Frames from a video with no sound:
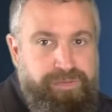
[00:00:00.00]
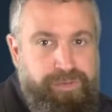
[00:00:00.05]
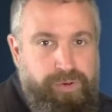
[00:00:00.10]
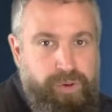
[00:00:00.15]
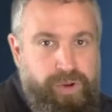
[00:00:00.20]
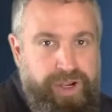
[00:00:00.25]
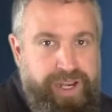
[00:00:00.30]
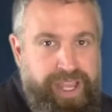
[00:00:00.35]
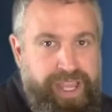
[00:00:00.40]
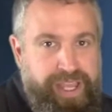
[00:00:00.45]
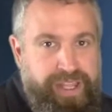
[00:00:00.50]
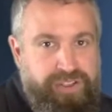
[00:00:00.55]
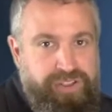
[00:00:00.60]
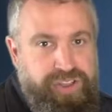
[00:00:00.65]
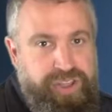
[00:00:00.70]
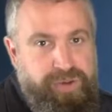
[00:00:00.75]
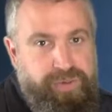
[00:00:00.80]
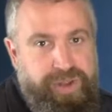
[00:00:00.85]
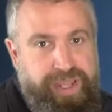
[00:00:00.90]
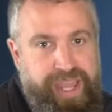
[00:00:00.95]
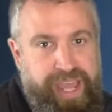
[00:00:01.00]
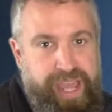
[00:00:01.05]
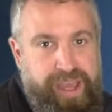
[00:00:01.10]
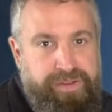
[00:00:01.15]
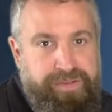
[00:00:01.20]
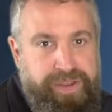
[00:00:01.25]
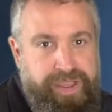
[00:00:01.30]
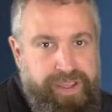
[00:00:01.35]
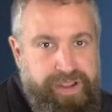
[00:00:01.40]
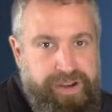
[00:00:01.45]
Ford Edge that we
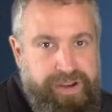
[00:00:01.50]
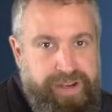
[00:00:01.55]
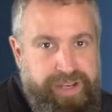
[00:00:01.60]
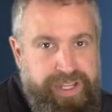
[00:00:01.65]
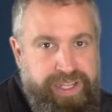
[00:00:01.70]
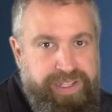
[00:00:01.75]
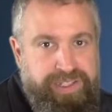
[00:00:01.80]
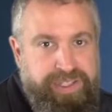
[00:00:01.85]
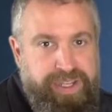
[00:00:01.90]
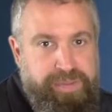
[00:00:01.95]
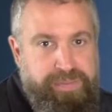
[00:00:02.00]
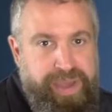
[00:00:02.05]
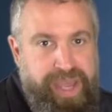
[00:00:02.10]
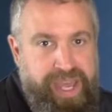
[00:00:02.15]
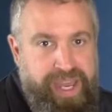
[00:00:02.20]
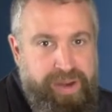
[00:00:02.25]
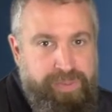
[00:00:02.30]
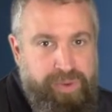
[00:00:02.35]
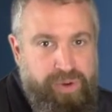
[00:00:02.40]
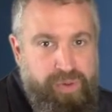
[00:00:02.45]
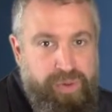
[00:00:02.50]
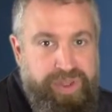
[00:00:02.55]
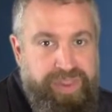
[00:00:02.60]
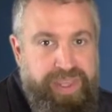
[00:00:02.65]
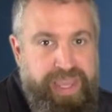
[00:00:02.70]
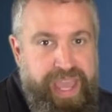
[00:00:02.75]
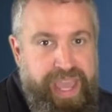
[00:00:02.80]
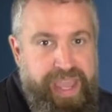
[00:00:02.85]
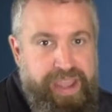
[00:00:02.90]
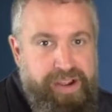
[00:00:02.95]
have here is compatible with
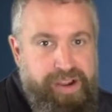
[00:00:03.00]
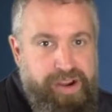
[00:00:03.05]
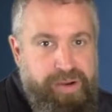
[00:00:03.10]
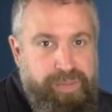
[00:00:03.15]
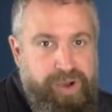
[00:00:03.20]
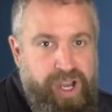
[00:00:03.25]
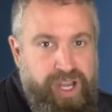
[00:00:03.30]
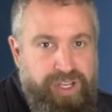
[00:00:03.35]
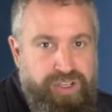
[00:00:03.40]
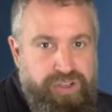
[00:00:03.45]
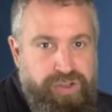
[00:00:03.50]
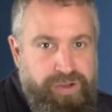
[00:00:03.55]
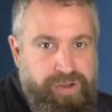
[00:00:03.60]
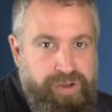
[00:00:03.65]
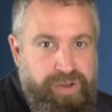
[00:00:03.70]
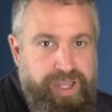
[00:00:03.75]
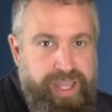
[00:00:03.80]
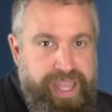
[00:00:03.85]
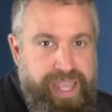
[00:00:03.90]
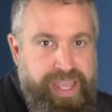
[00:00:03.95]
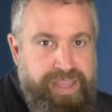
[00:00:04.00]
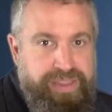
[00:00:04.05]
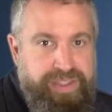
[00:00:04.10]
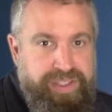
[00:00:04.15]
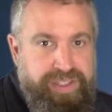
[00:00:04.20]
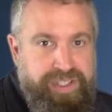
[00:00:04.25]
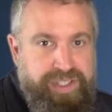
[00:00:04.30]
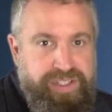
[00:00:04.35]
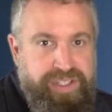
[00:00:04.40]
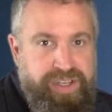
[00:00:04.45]
the AR module and
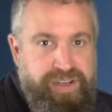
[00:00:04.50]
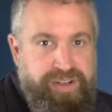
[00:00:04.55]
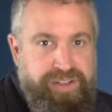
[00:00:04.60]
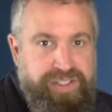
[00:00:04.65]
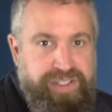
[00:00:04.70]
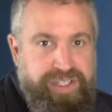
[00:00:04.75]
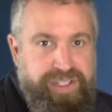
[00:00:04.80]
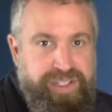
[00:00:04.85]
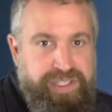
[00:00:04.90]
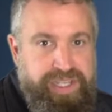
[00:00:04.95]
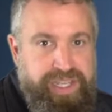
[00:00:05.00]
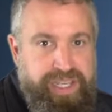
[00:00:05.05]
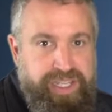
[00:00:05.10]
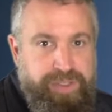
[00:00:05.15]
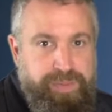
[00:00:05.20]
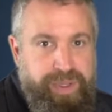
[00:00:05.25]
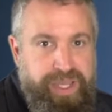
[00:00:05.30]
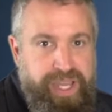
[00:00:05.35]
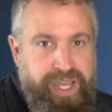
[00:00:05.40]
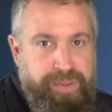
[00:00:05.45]
the 606 DSP